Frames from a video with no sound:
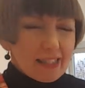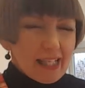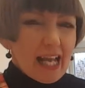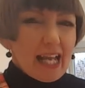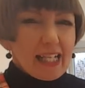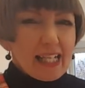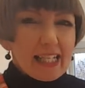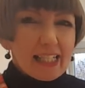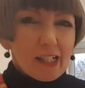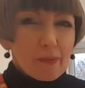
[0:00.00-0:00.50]

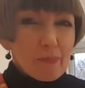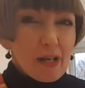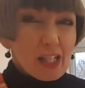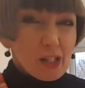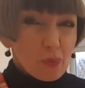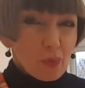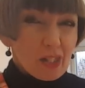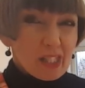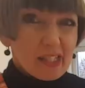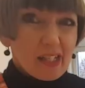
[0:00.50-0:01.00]
I like it
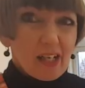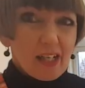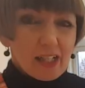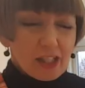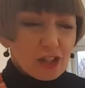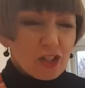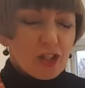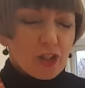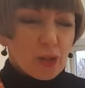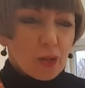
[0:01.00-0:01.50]
best with
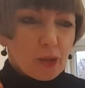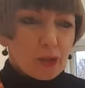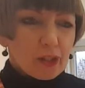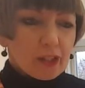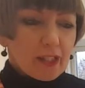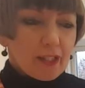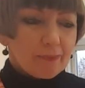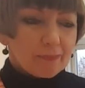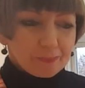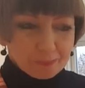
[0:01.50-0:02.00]
dark
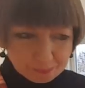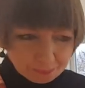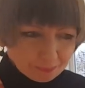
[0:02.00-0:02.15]
chocolate.